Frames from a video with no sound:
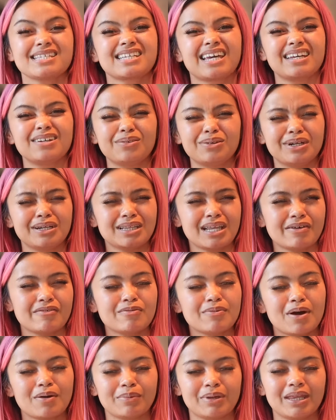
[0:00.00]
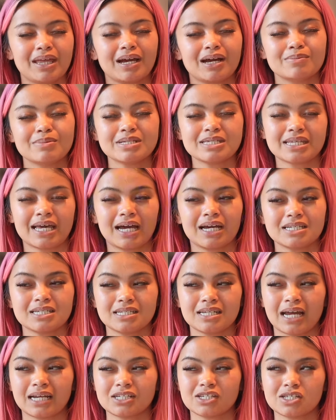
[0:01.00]
that's kind of what I love about me. Like, I'm a Sag
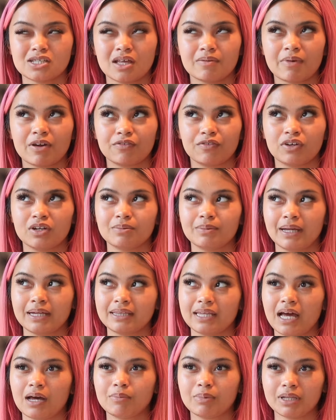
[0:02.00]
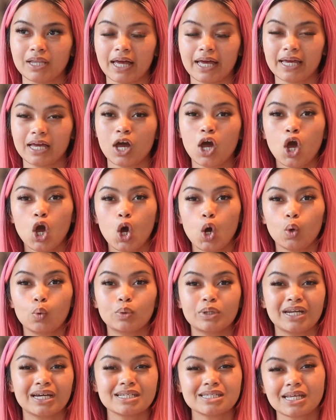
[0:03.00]
and I just love my freedom like that. But like,
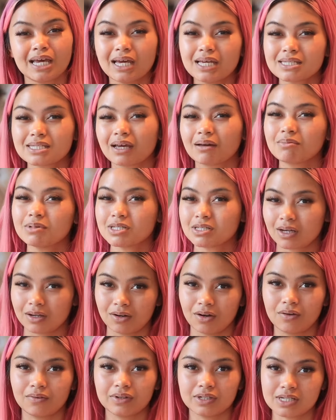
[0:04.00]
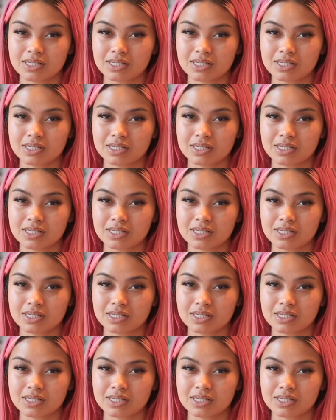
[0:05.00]
when I say it's time to start over,